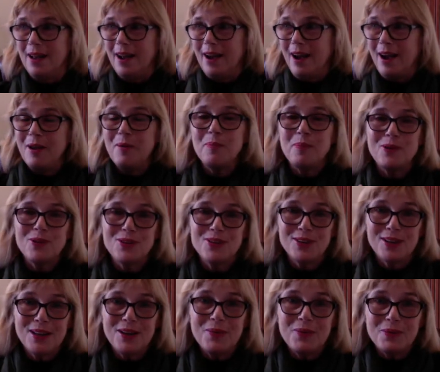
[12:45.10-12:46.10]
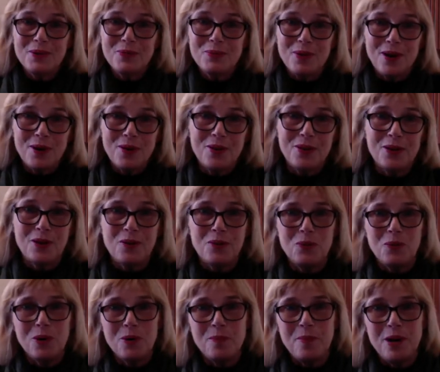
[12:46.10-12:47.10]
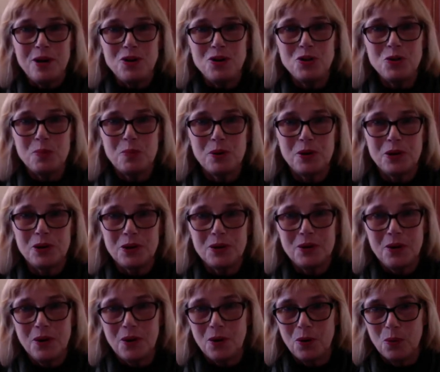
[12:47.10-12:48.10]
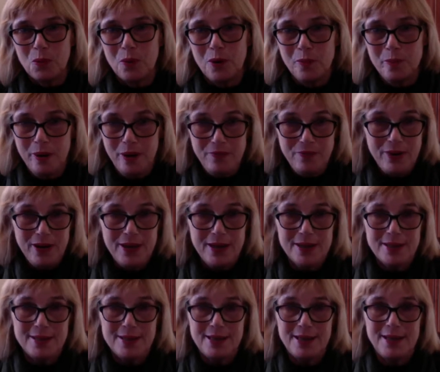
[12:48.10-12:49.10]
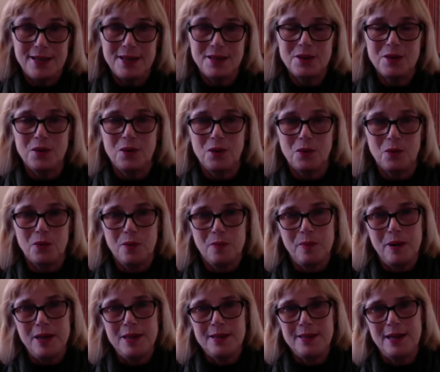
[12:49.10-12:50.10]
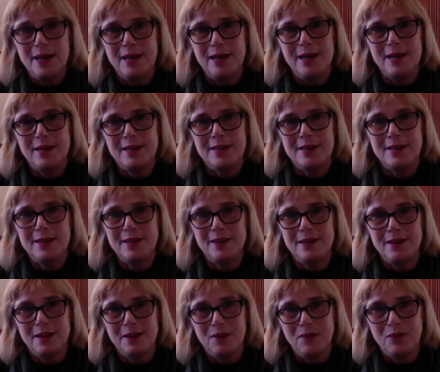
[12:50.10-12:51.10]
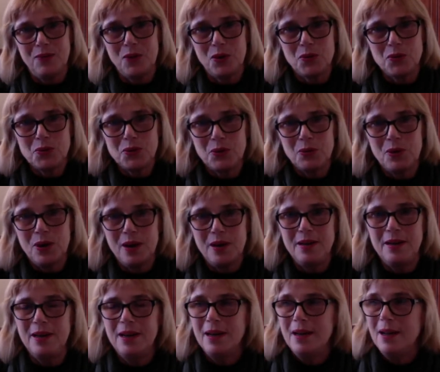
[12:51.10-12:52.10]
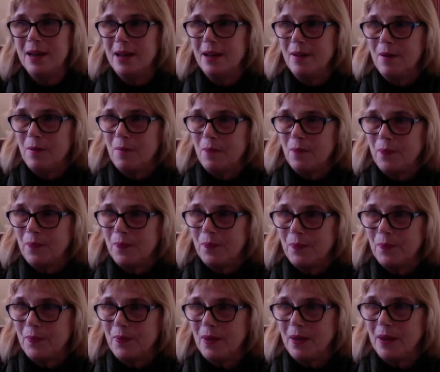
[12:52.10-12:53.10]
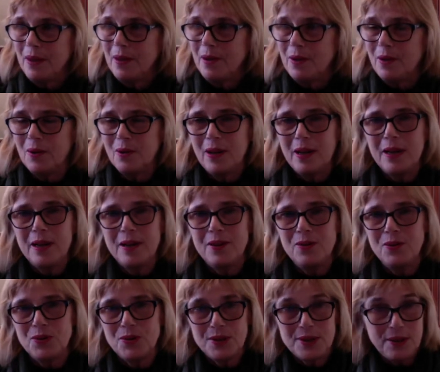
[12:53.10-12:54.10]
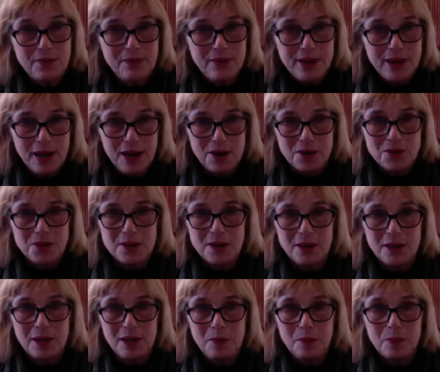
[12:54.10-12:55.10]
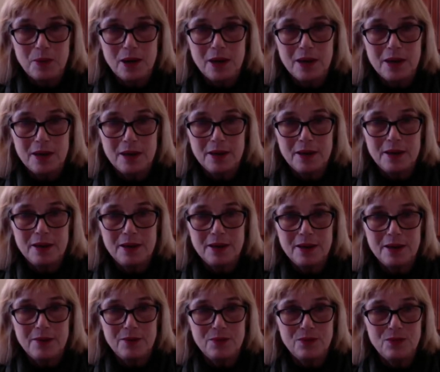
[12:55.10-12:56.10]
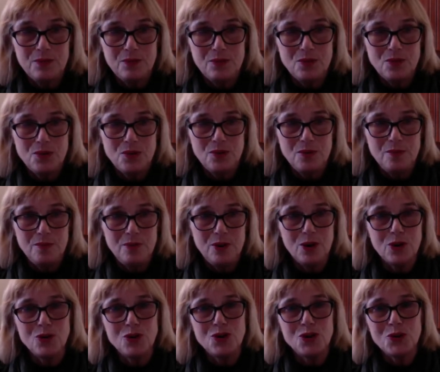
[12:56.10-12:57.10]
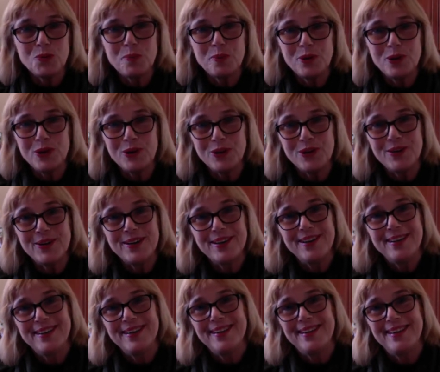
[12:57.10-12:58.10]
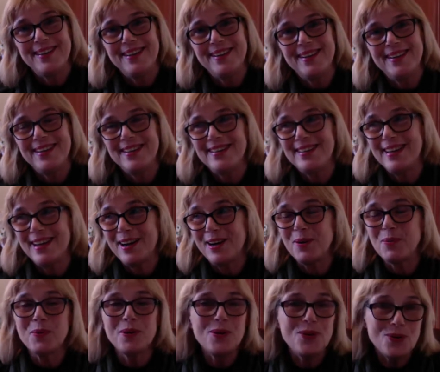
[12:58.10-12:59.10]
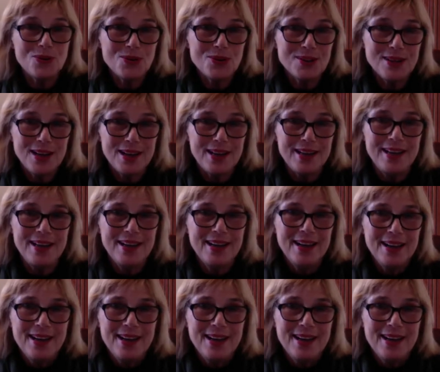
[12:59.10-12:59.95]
I personally would want to look where my Jupiter or where my Venus is, or where my Sun is, and if those are on, you know, like in your 7th house in Libra, if your Jupiter is there with your Sun,